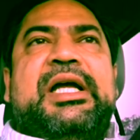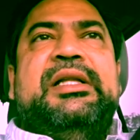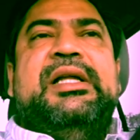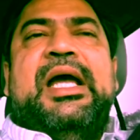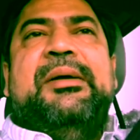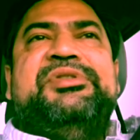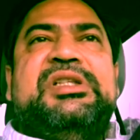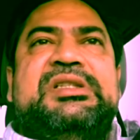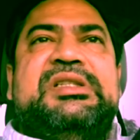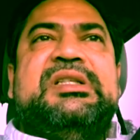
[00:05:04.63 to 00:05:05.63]
and the
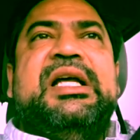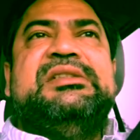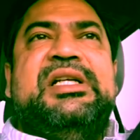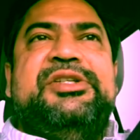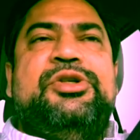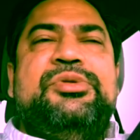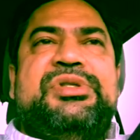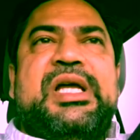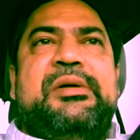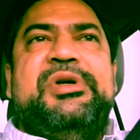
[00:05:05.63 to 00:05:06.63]
abscess is less than 2
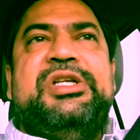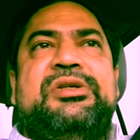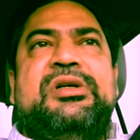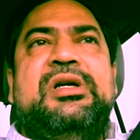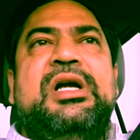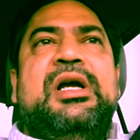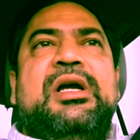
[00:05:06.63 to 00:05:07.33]
centimeter,